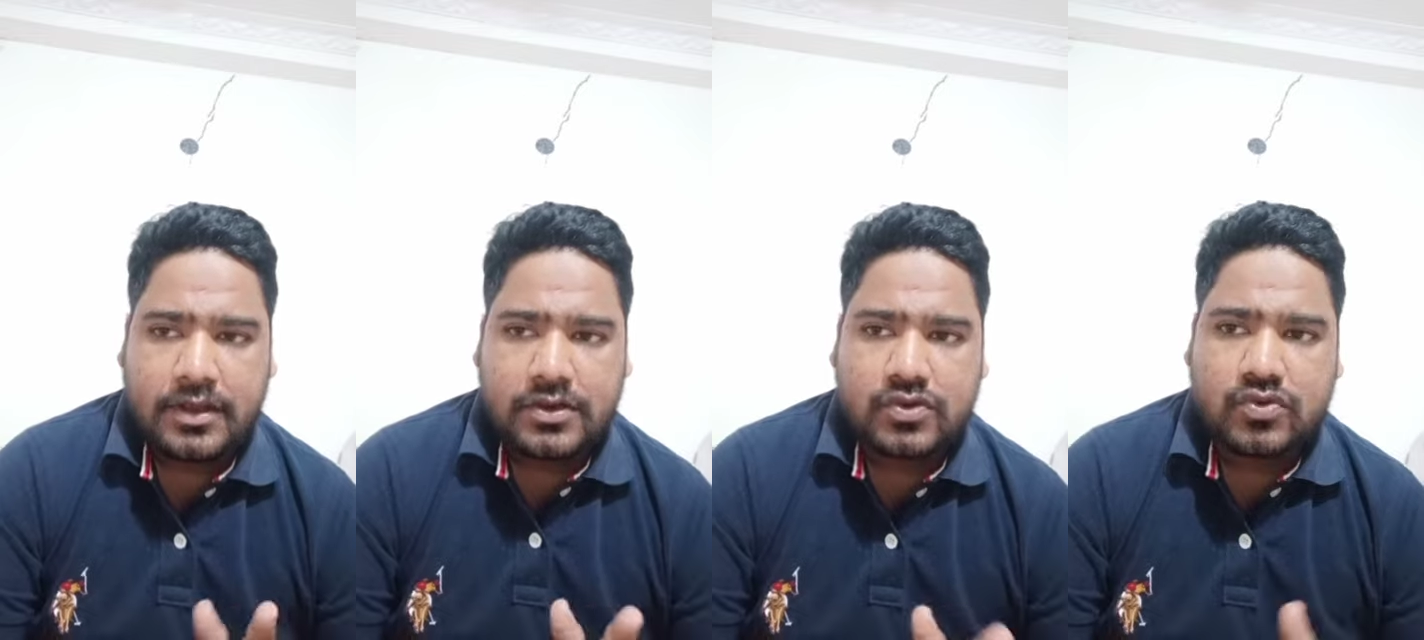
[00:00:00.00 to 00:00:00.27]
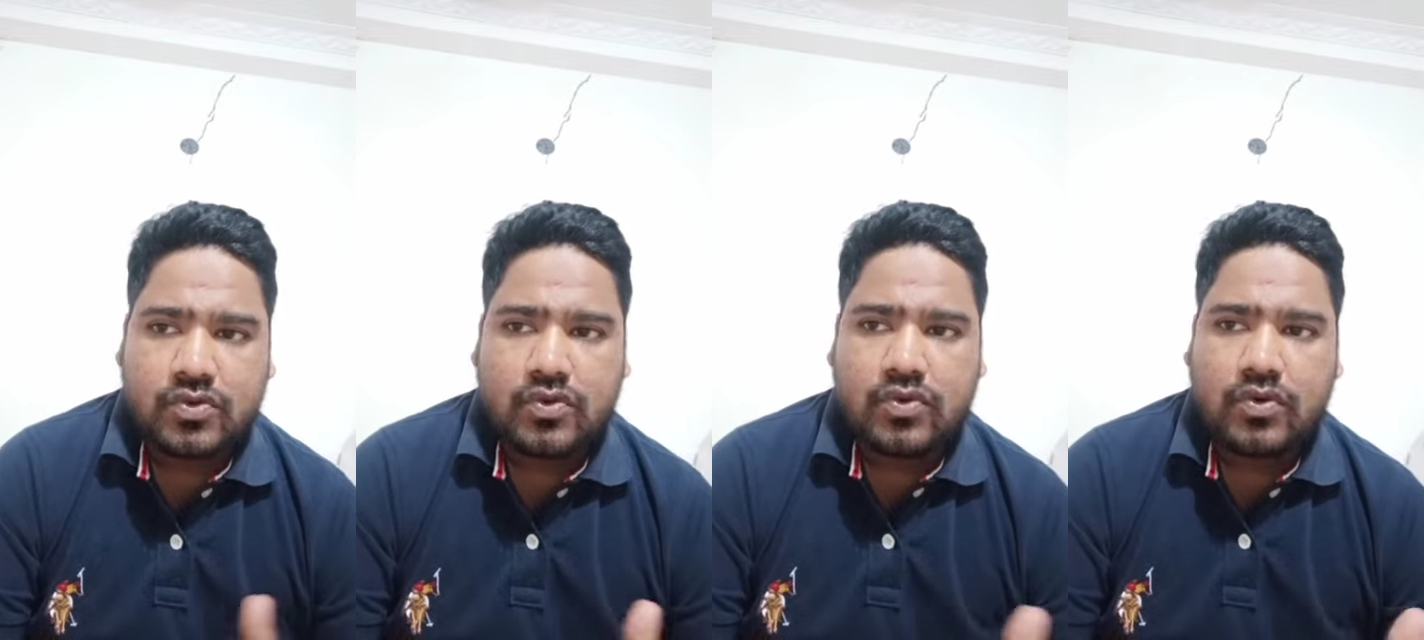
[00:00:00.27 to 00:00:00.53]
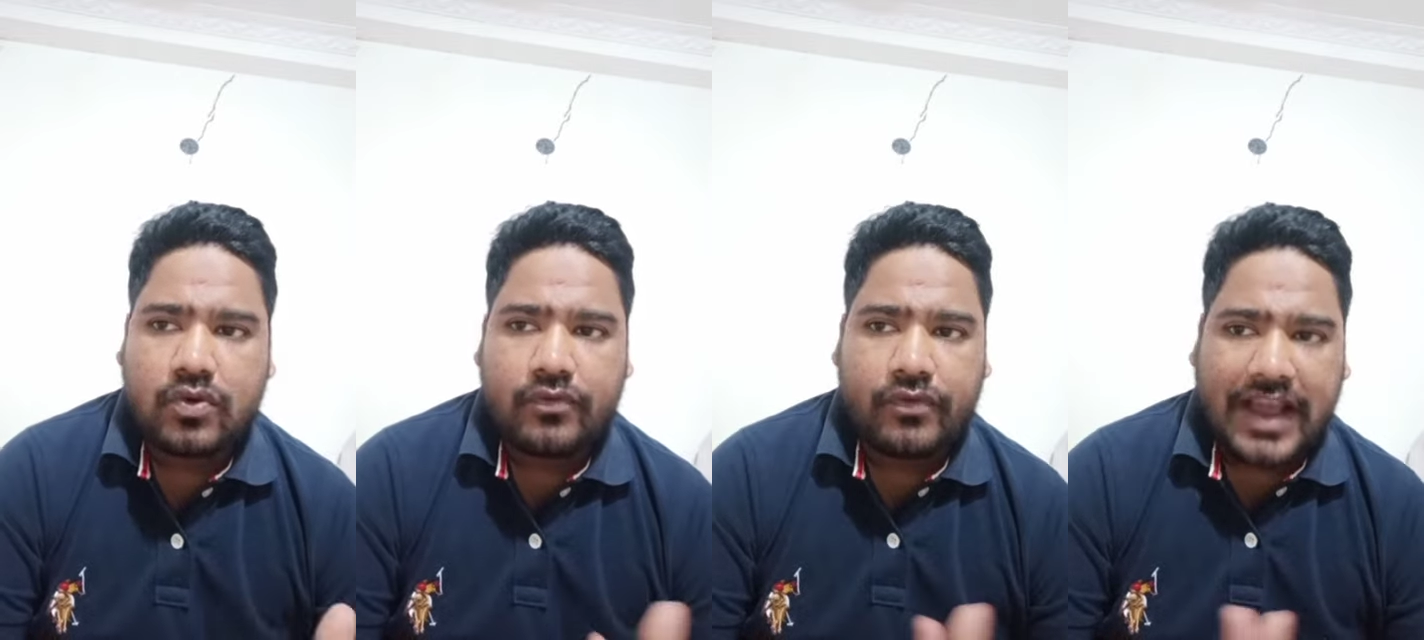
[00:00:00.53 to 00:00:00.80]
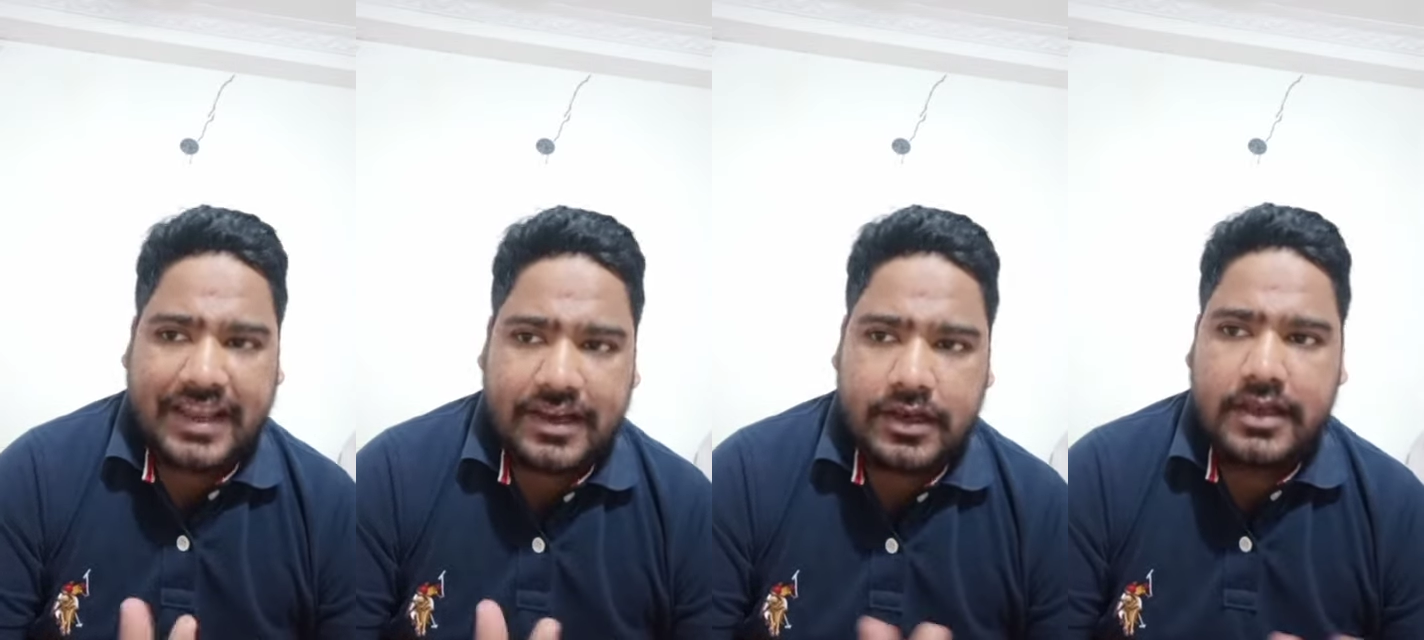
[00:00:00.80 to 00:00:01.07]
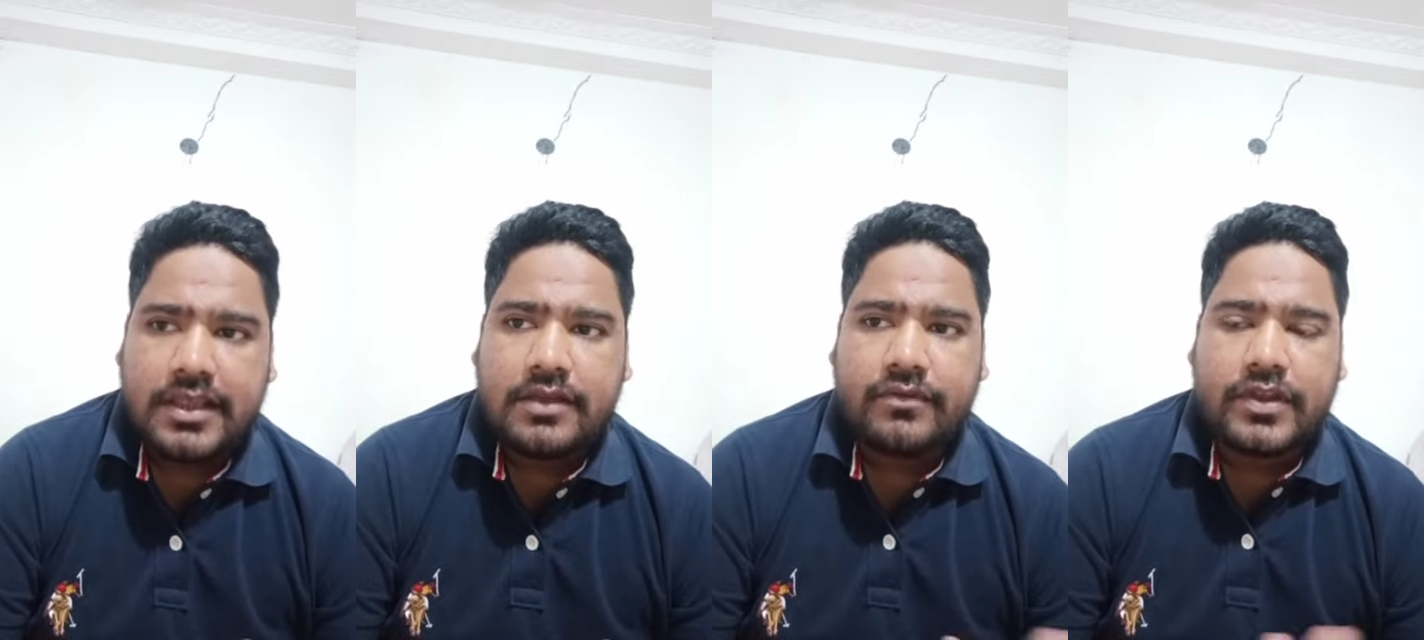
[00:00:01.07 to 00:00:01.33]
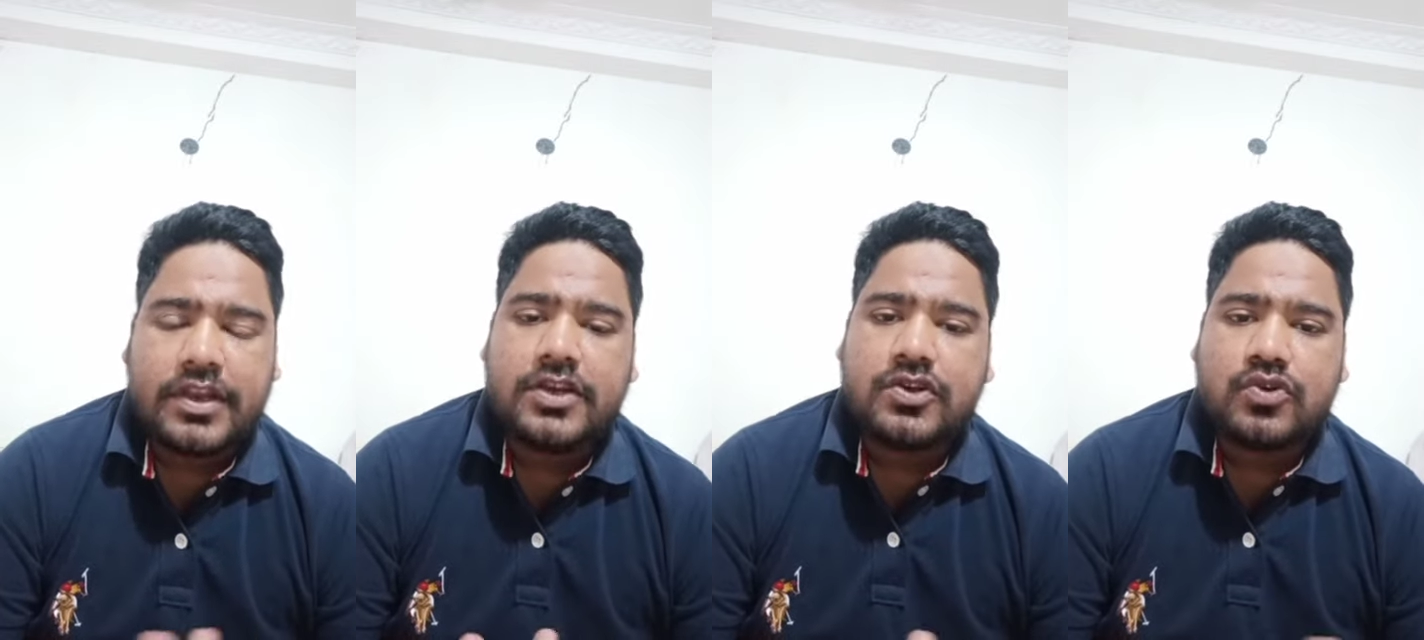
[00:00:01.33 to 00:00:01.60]
So finally
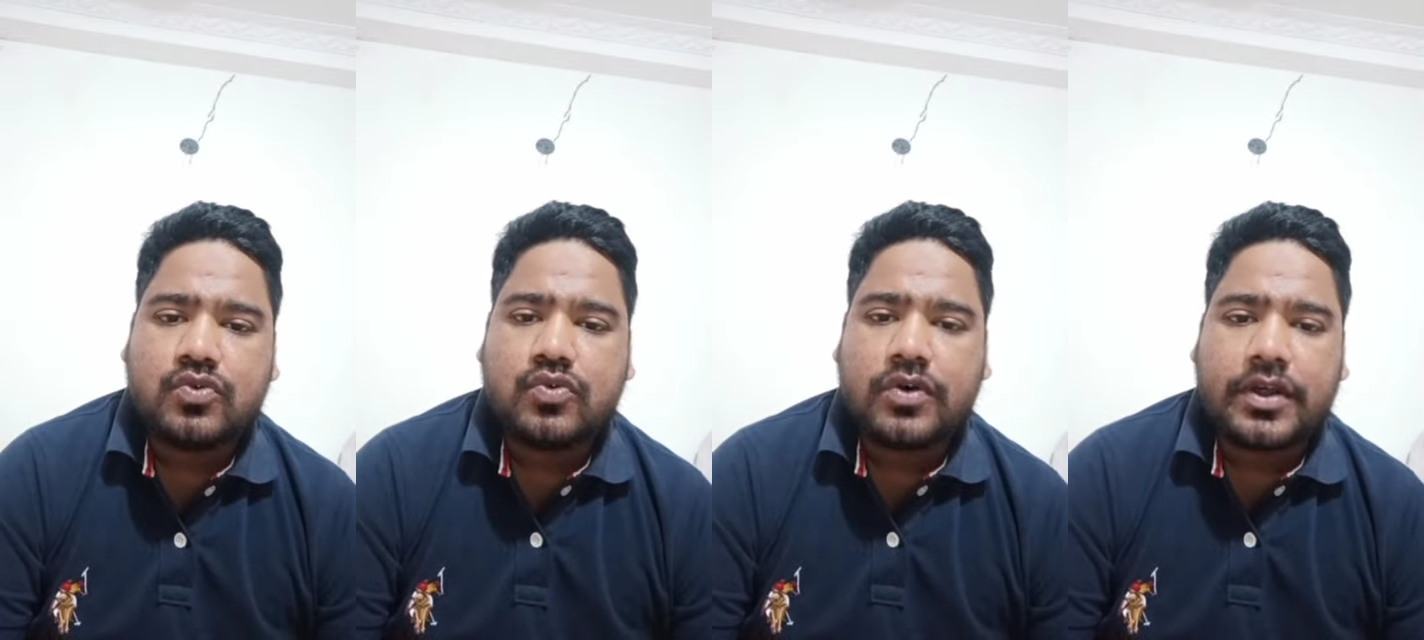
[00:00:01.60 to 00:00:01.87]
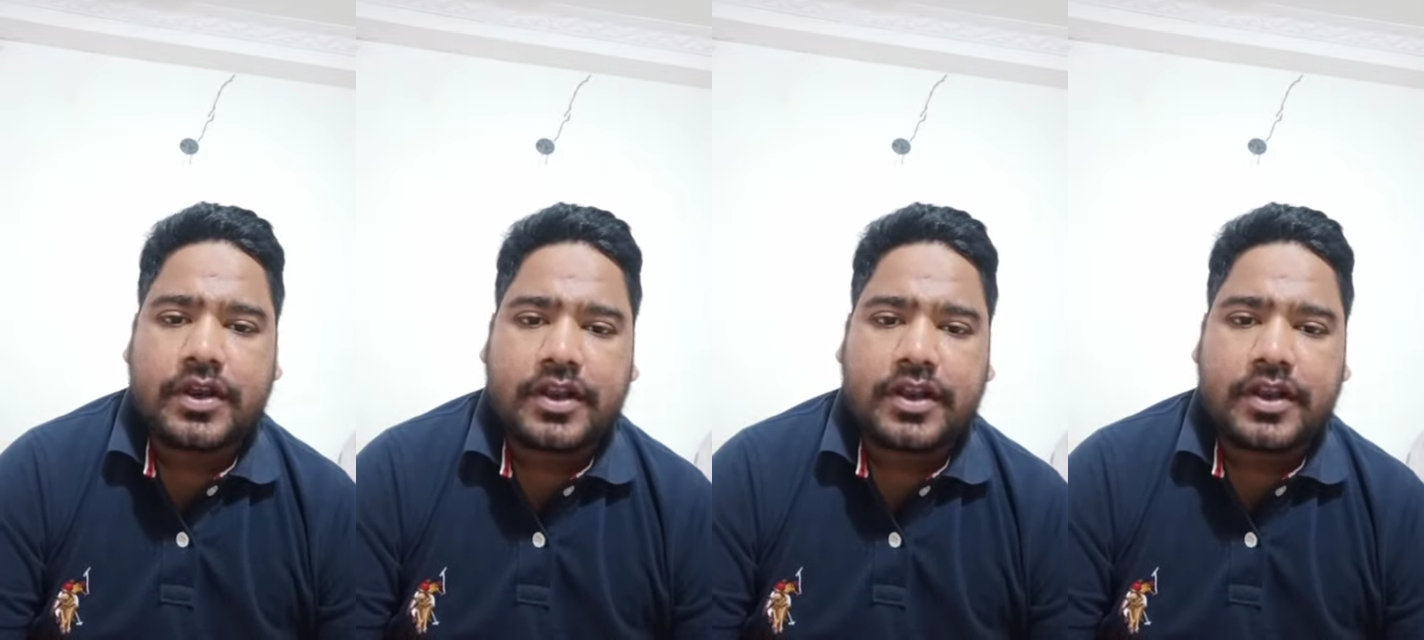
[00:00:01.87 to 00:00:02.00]
we need to